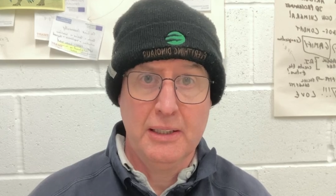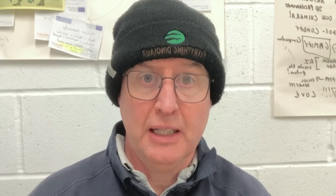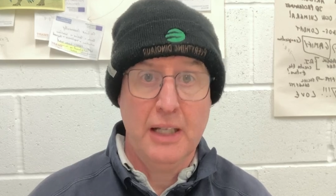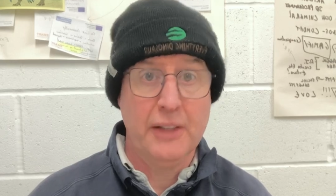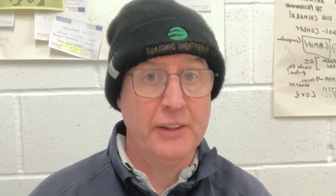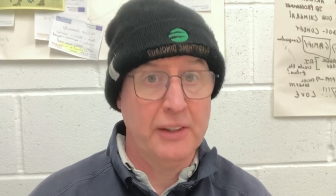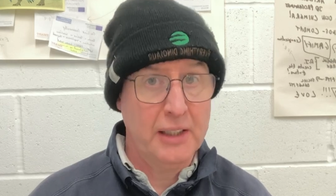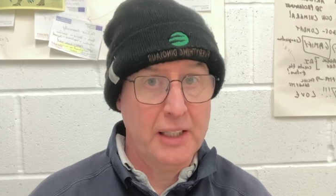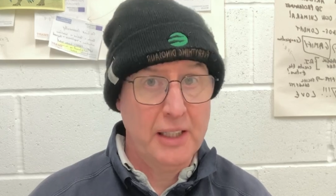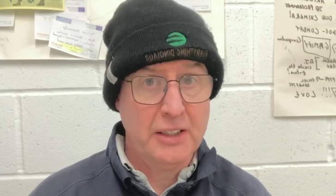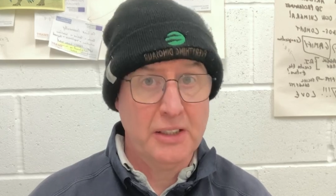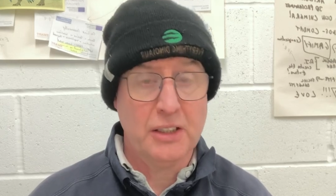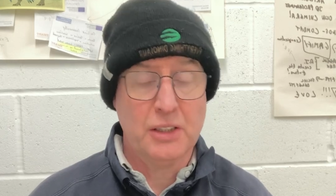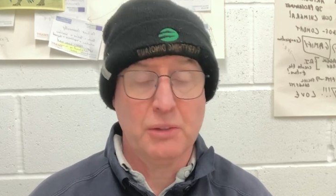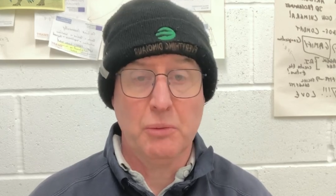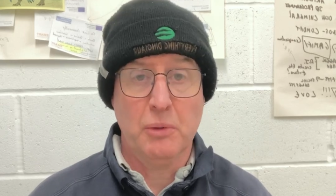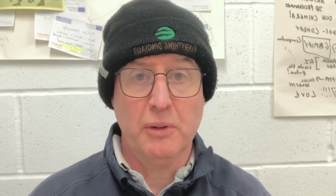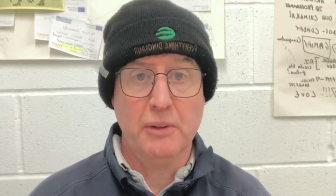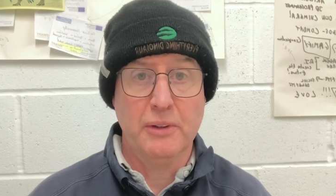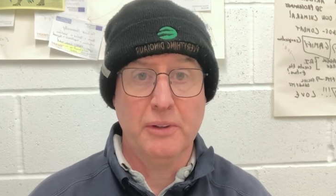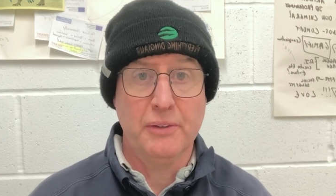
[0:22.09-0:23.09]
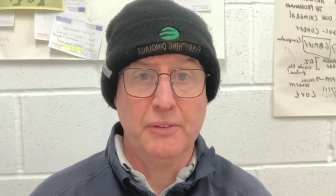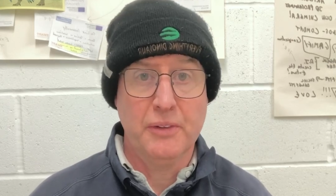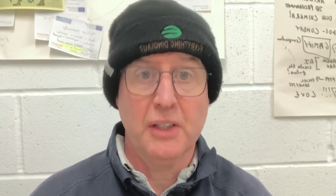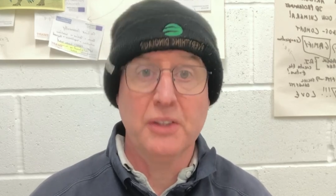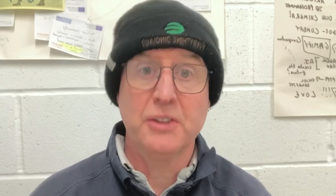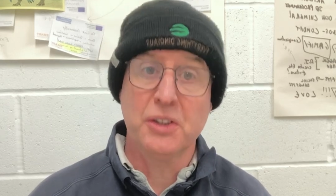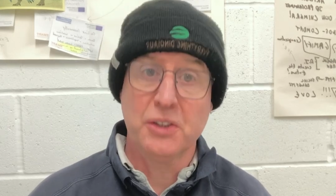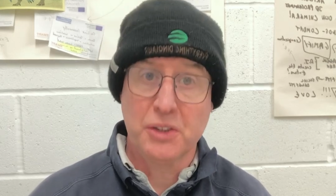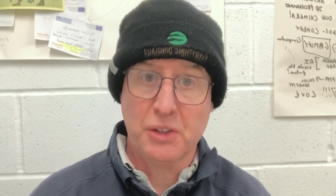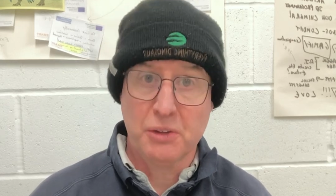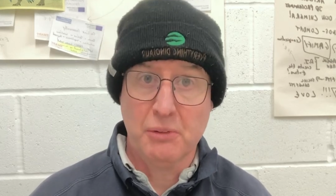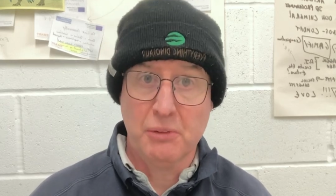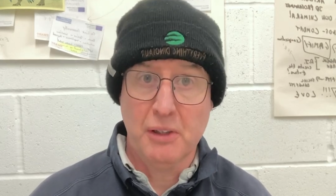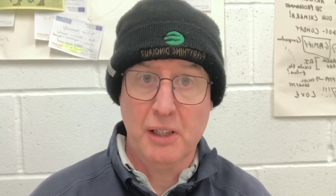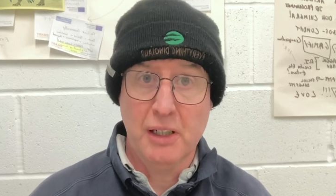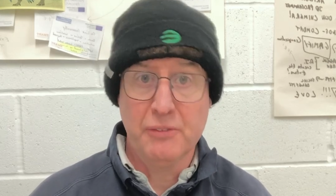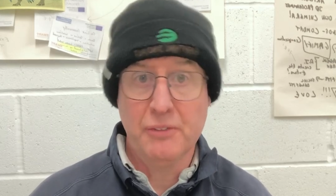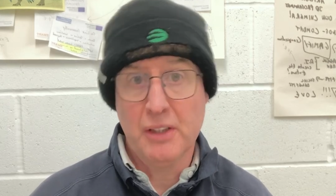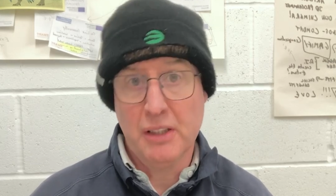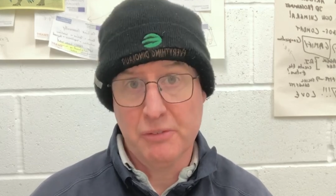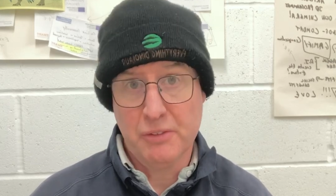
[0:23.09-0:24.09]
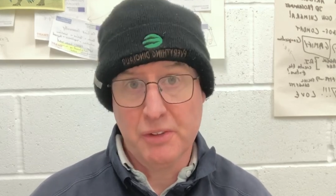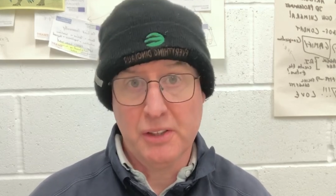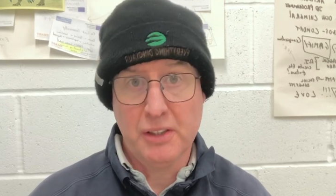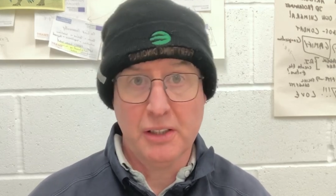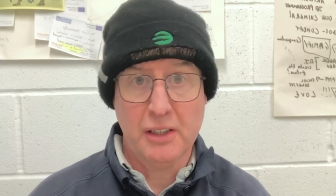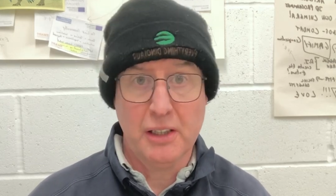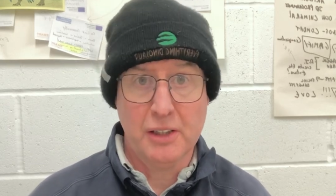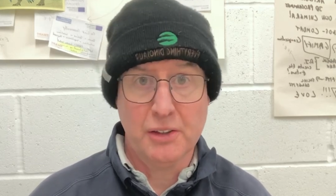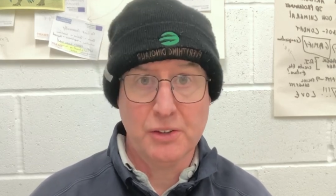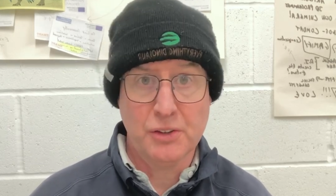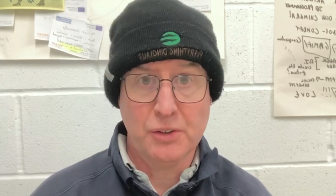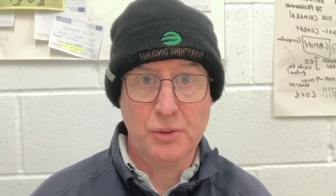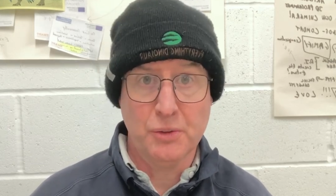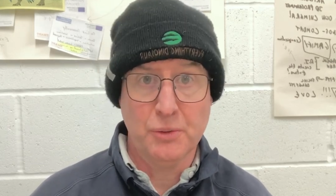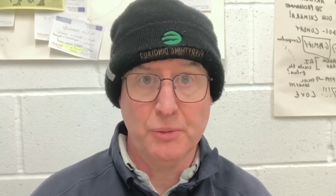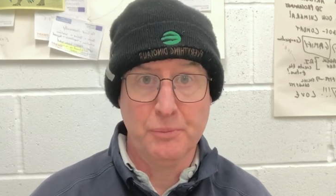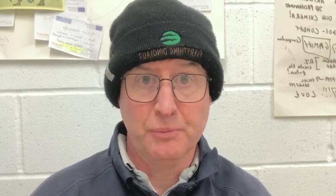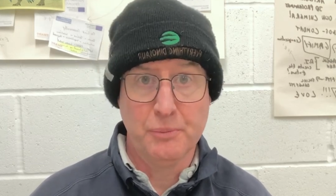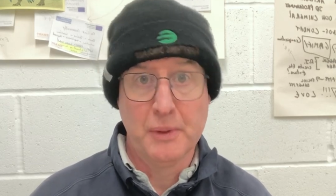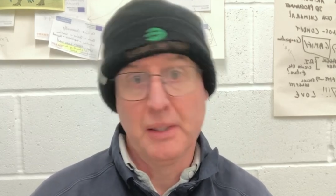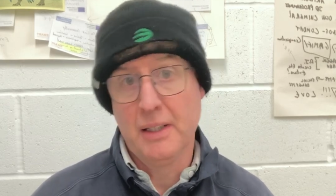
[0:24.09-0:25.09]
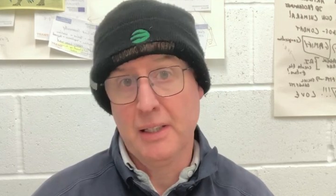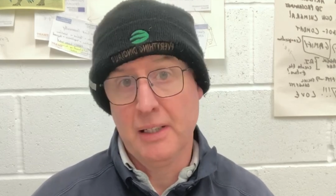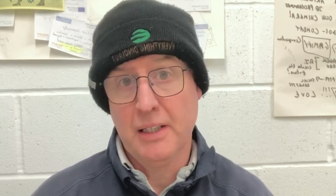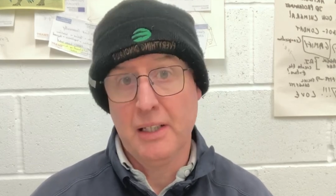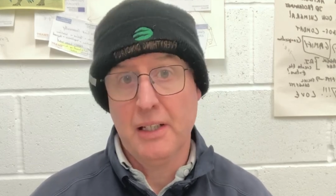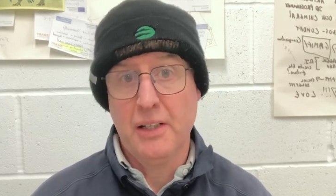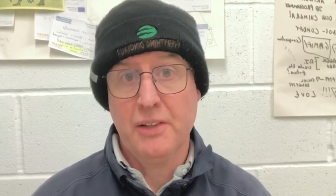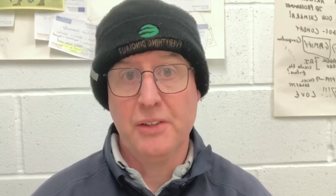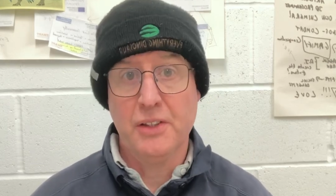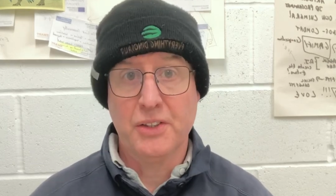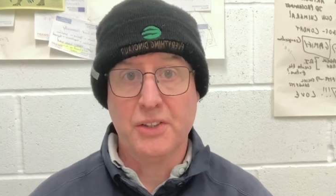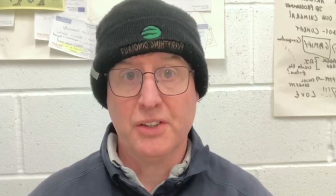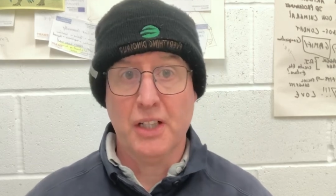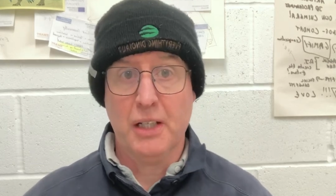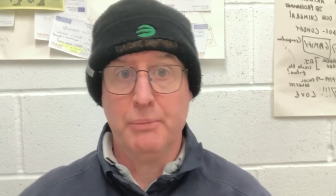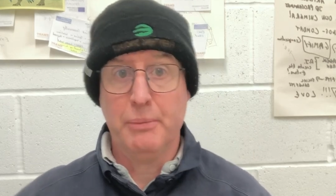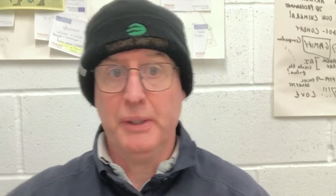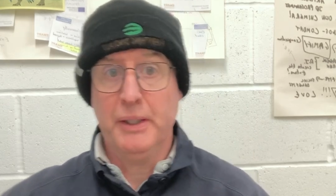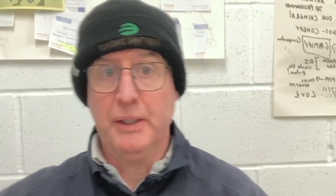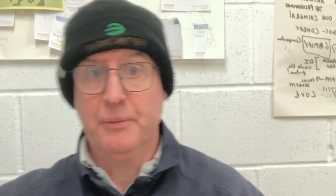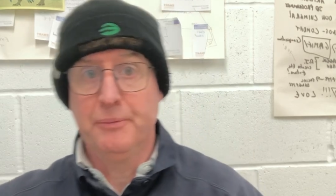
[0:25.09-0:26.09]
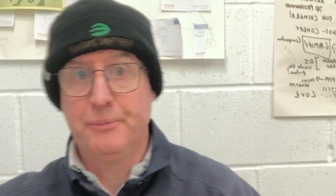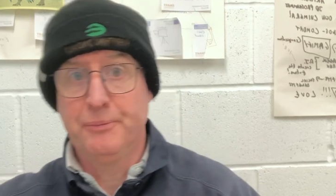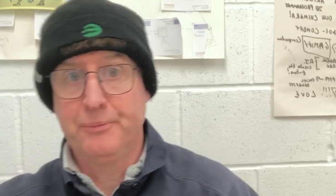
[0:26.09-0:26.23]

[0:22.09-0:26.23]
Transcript: and the latest one has just arrived at Everything Dinosaur. This chap here.